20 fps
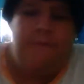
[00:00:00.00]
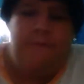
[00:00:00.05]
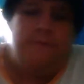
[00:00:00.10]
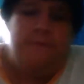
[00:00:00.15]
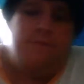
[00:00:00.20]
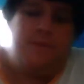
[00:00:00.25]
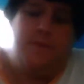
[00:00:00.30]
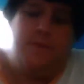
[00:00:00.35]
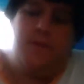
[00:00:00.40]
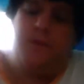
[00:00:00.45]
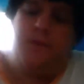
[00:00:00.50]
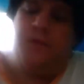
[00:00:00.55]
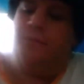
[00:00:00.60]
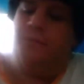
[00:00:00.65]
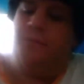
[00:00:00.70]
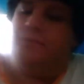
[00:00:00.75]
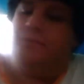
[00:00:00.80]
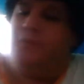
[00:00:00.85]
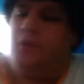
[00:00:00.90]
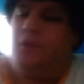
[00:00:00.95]
You know,
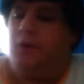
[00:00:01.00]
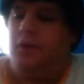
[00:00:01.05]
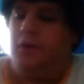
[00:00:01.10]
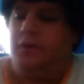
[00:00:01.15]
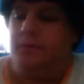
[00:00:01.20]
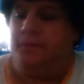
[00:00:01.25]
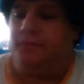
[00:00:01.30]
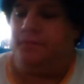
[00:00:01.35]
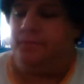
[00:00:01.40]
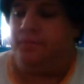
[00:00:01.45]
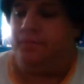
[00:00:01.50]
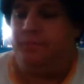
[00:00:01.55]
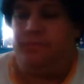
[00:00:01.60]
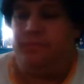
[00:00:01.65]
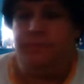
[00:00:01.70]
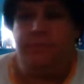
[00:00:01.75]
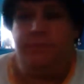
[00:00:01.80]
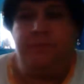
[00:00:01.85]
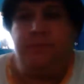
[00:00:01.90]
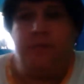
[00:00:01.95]

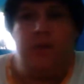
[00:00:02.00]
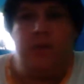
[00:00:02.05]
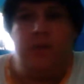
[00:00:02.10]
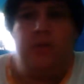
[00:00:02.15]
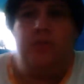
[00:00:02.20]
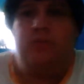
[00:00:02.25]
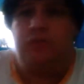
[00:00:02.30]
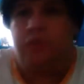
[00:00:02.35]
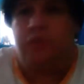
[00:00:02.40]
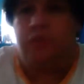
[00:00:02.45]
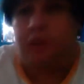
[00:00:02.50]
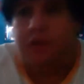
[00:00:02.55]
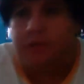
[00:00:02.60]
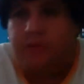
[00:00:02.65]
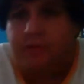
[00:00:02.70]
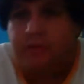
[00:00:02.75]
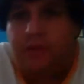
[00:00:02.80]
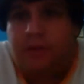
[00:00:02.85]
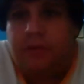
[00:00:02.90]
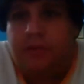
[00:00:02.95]
very strange
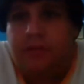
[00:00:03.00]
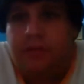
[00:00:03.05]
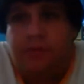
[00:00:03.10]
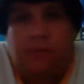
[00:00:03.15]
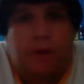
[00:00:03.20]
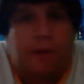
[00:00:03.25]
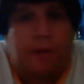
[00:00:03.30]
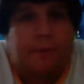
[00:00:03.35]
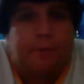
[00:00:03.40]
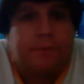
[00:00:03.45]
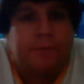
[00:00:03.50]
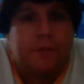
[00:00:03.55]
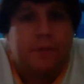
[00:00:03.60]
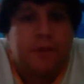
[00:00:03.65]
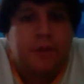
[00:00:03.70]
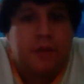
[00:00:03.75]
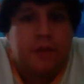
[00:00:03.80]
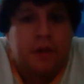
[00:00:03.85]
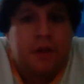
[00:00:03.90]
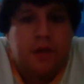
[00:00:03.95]
stuff, right?
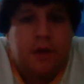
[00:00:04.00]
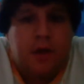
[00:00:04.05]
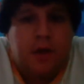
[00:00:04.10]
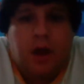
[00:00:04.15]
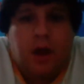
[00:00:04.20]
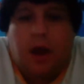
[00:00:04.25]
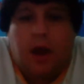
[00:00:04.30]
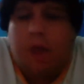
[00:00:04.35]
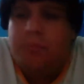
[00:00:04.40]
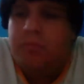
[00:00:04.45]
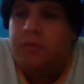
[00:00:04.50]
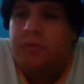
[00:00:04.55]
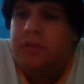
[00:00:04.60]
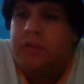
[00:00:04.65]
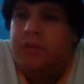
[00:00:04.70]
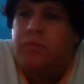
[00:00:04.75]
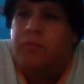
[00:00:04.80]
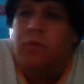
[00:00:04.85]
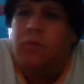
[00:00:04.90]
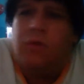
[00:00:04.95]
I
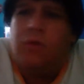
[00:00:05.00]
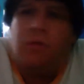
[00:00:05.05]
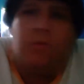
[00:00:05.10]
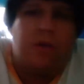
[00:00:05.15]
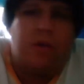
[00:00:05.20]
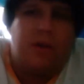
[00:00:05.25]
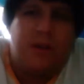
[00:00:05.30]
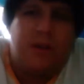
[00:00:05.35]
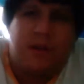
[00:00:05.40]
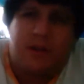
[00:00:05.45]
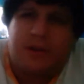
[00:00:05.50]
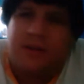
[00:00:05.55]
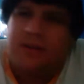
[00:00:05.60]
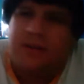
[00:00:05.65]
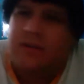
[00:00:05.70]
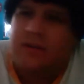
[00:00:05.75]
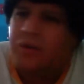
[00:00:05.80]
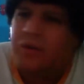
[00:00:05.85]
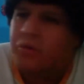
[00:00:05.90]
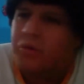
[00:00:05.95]
believe we're what?
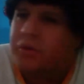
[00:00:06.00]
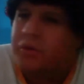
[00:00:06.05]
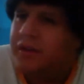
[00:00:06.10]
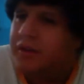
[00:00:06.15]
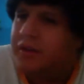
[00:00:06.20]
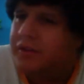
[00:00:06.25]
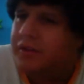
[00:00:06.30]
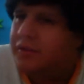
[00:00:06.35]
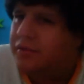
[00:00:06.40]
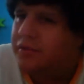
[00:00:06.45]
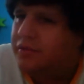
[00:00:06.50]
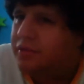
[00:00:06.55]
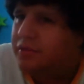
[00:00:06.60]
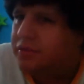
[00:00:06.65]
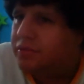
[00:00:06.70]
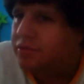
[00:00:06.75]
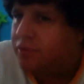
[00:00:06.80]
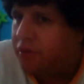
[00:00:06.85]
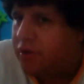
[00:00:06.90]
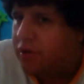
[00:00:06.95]
Are we
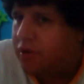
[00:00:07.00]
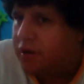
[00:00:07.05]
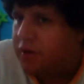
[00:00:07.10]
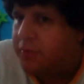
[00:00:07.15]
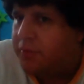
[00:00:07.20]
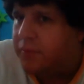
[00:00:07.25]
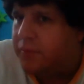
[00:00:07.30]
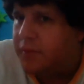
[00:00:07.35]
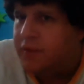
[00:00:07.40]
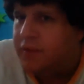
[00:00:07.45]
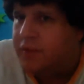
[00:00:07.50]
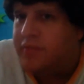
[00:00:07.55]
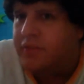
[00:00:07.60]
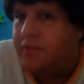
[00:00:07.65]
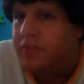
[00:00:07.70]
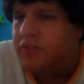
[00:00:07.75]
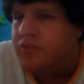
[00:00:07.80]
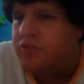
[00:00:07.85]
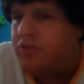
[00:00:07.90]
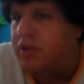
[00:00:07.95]
30
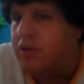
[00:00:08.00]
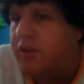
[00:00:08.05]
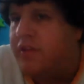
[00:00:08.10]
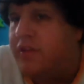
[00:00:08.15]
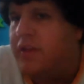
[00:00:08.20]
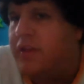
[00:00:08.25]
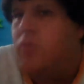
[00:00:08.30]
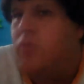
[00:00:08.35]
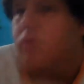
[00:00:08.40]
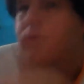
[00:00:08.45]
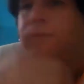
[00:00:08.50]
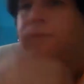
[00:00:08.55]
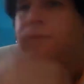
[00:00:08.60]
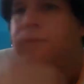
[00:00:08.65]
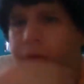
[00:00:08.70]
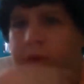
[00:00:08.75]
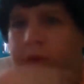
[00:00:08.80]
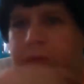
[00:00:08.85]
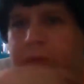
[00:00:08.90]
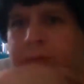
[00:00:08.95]
minutes into the show? I think we're
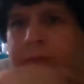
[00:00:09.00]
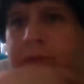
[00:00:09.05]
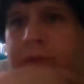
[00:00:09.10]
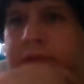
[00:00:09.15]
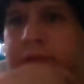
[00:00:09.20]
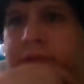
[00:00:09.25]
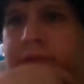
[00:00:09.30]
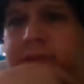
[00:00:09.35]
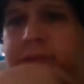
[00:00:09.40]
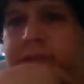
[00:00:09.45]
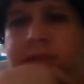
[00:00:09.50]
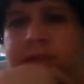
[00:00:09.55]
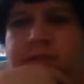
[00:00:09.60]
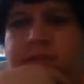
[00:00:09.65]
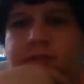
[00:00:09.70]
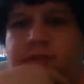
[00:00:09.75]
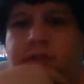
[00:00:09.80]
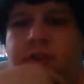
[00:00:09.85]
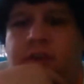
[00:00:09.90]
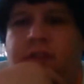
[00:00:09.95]
40 minutes into the
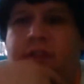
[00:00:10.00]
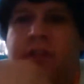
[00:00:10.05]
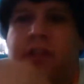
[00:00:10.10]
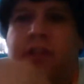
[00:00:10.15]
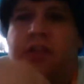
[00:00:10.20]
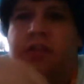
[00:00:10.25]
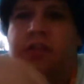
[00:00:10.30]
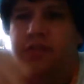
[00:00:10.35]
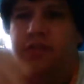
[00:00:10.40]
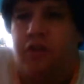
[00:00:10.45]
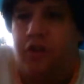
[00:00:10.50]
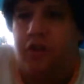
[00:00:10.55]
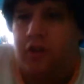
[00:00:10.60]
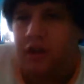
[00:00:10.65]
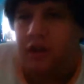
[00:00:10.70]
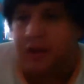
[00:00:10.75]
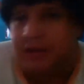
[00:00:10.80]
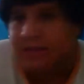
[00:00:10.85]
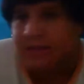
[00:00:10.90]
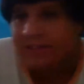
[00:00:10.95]
show. I think it
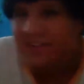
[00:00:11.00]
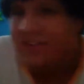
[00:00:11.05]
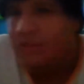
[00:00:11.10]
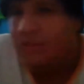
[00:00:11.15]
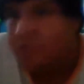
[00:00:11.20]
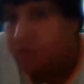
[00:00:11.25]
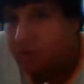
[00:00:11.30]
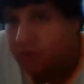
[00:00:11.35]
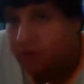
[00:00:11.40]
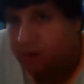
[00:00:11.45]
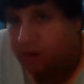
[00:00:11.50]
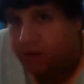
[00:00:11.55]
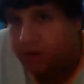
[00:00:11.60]
started at 10:30.